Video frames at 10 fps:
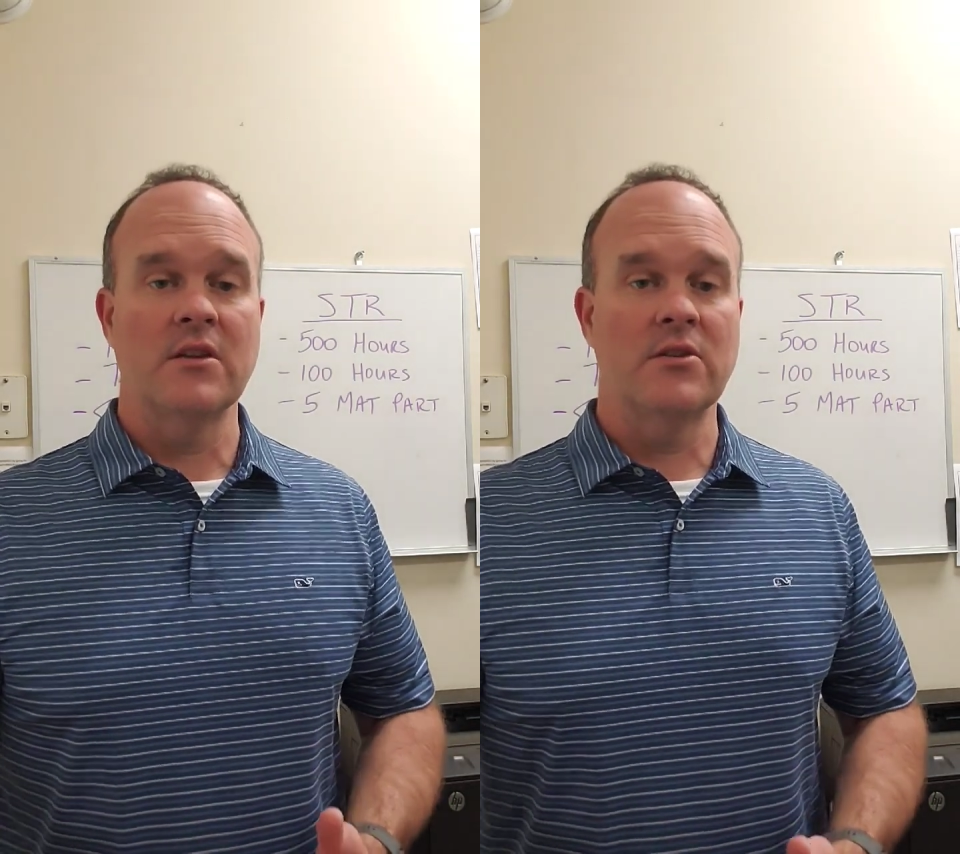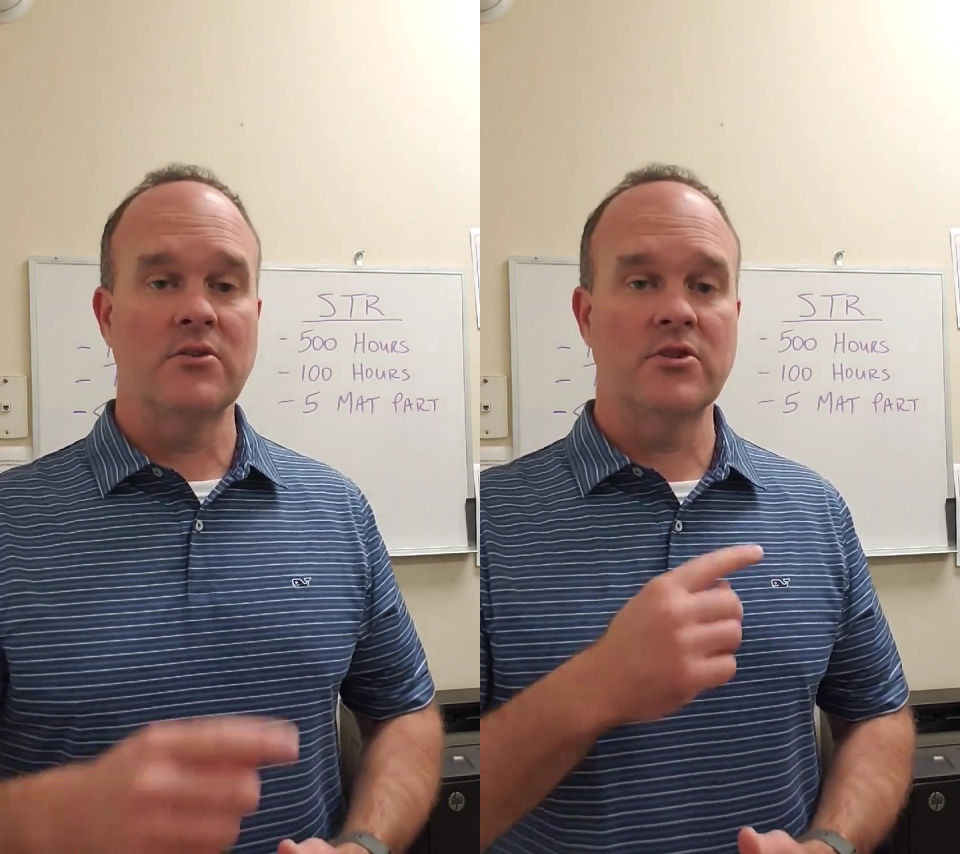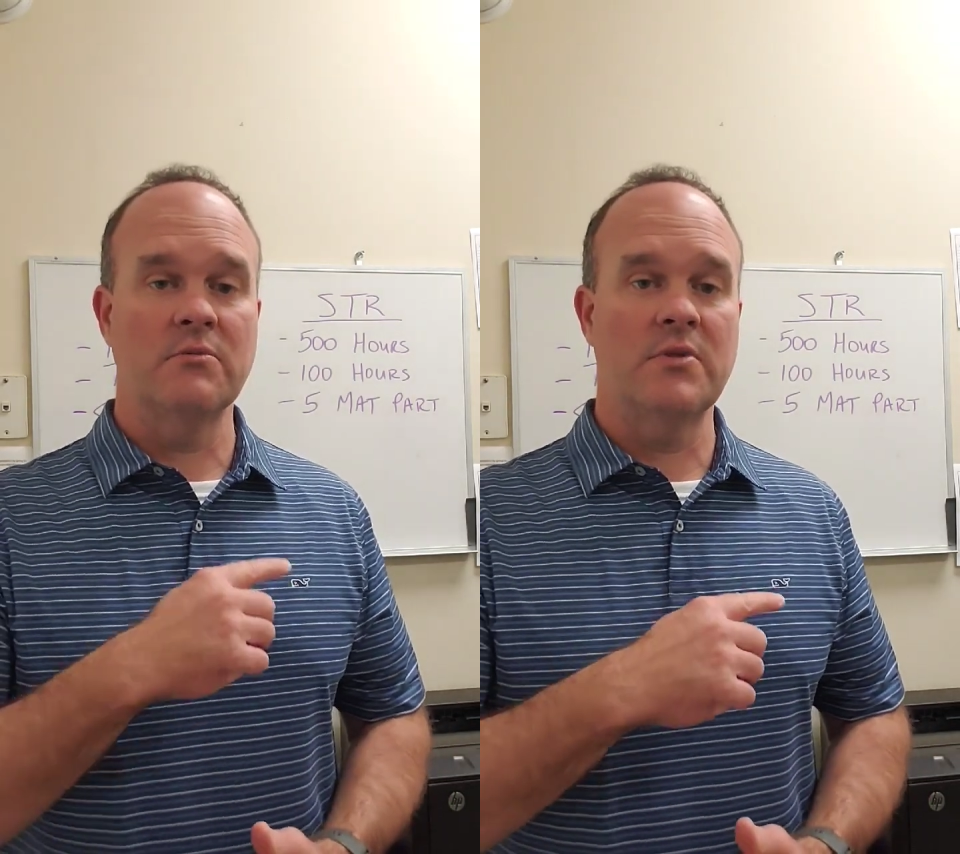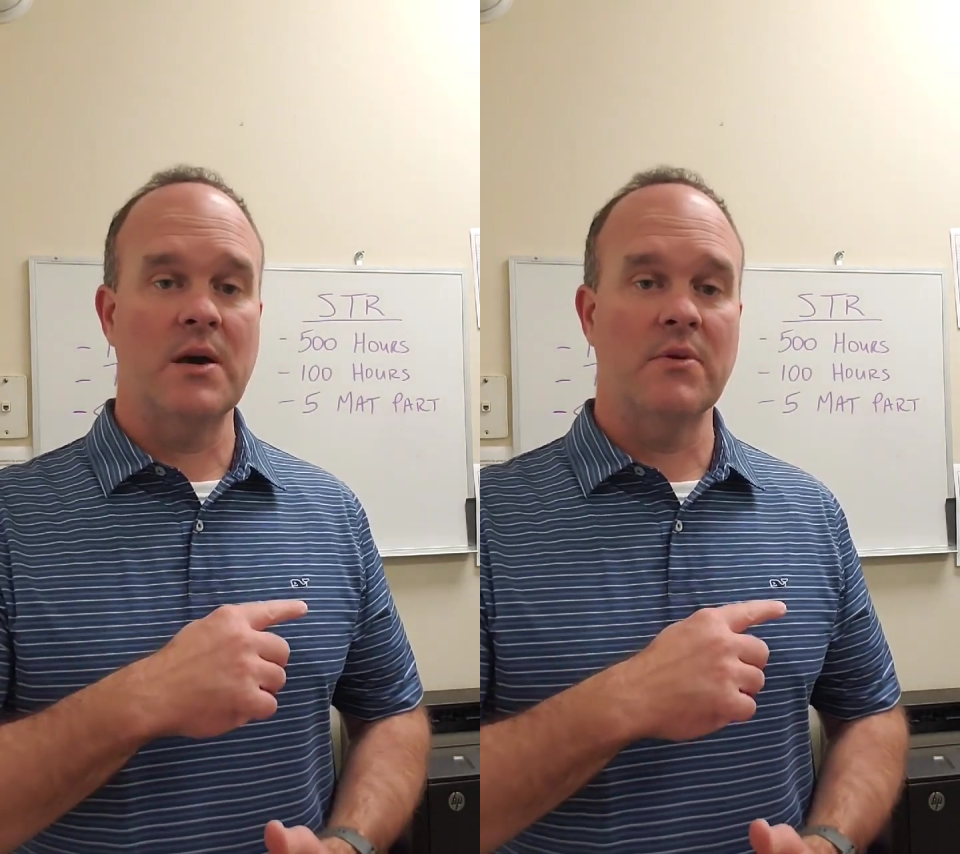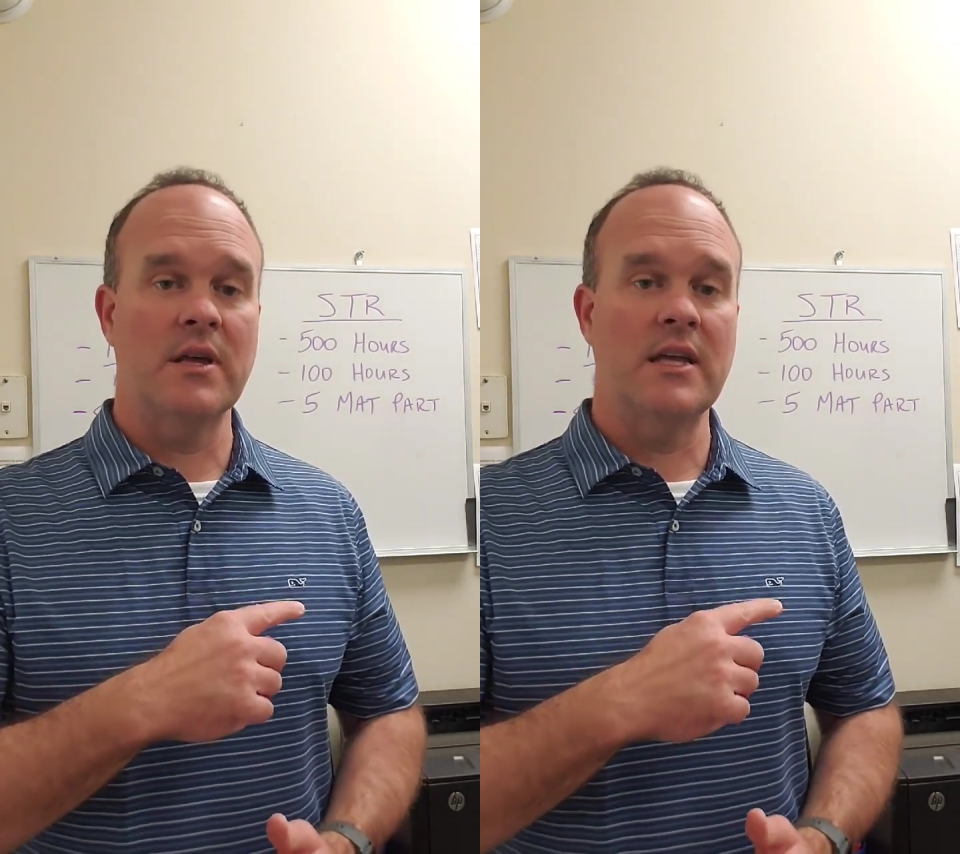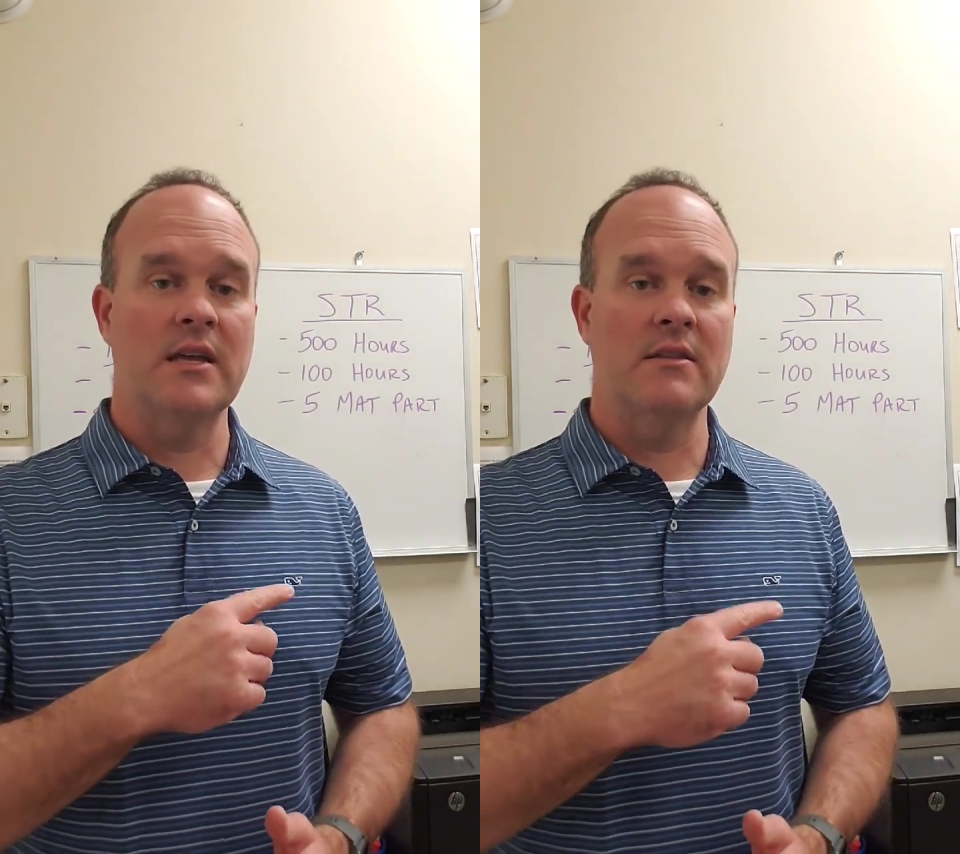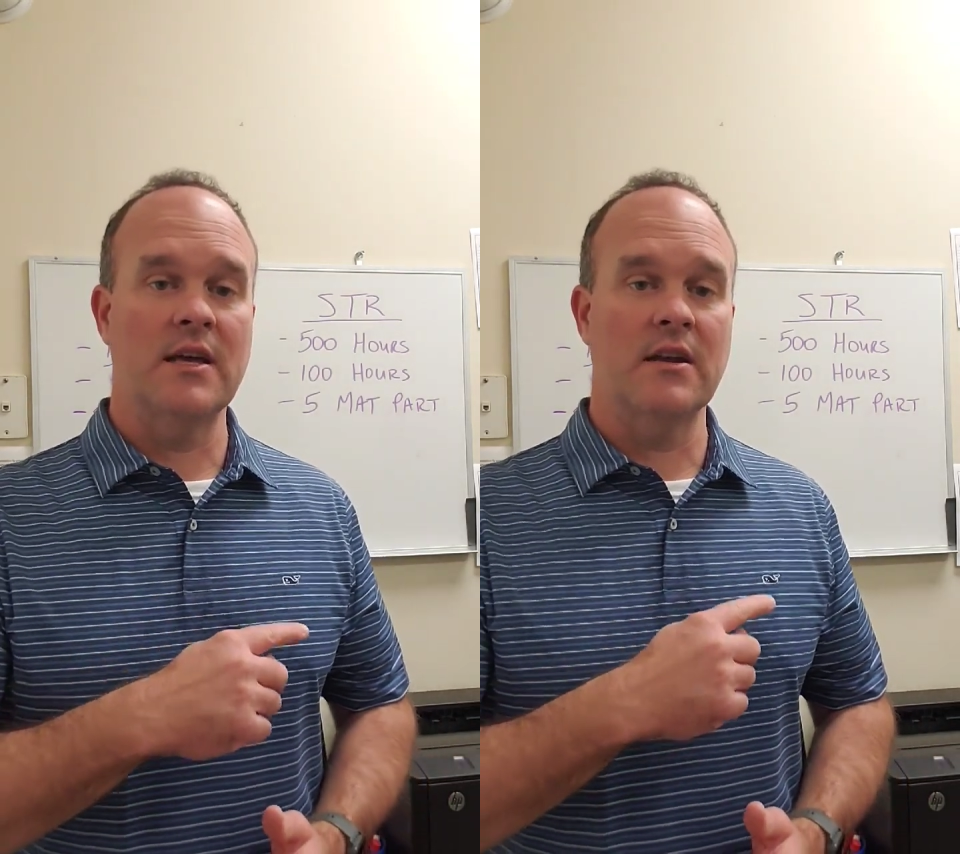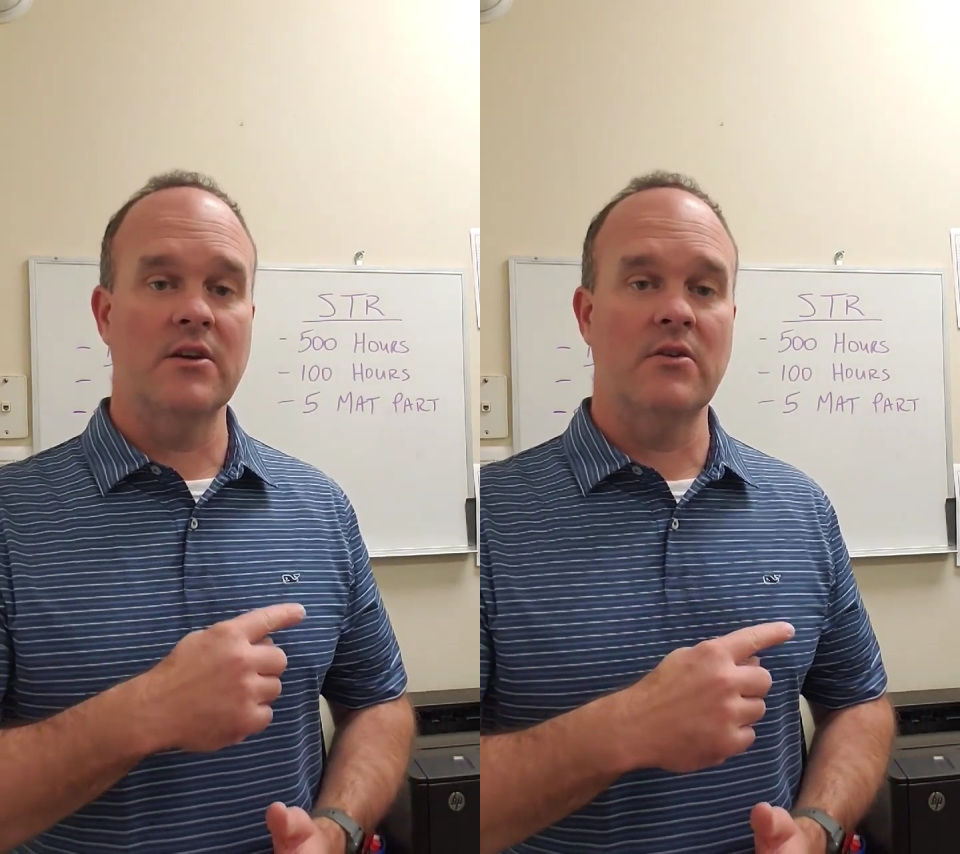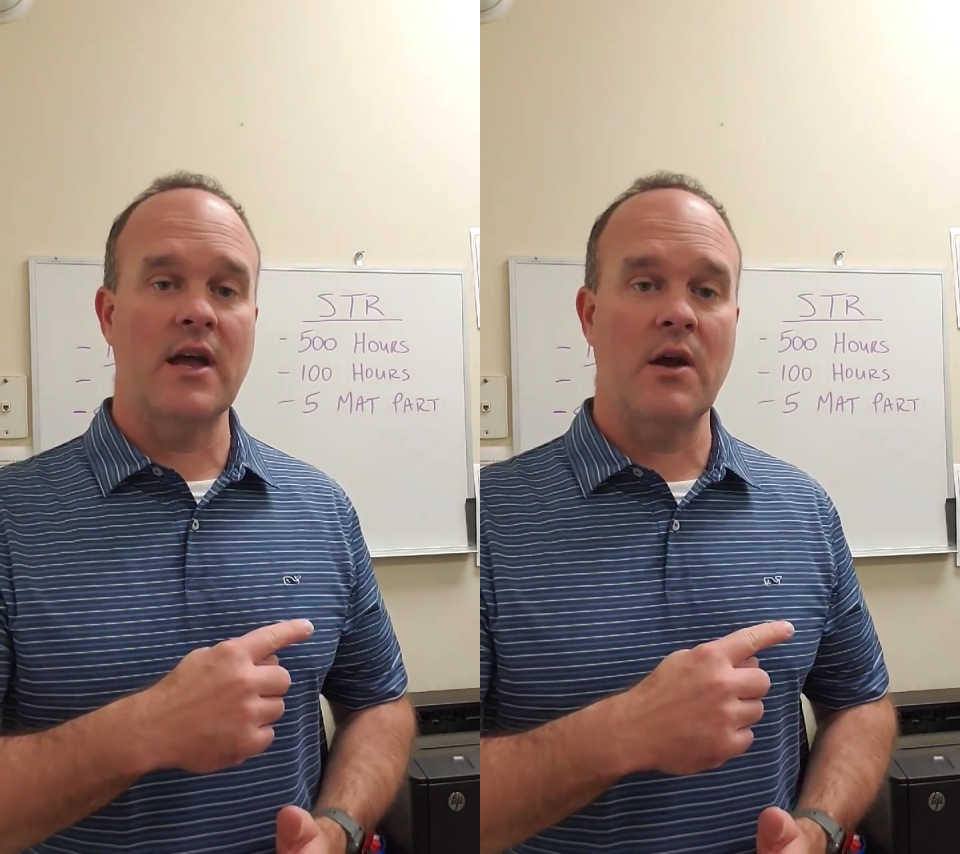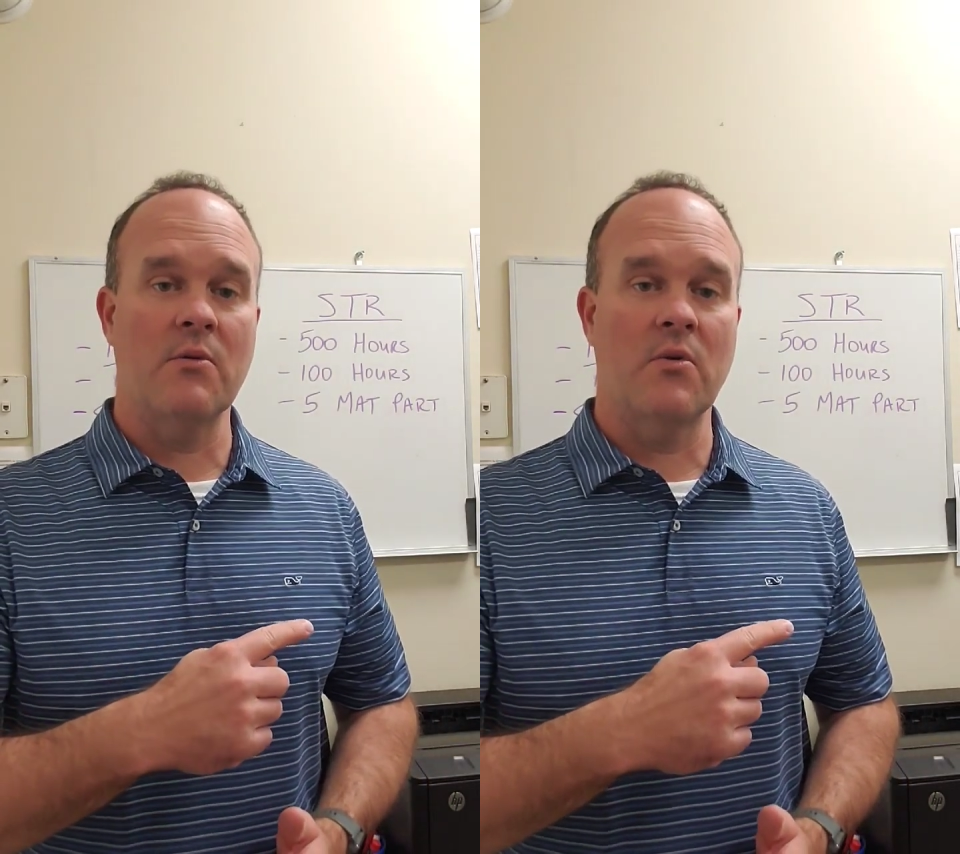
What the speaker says: you should be able to hit that 100-hour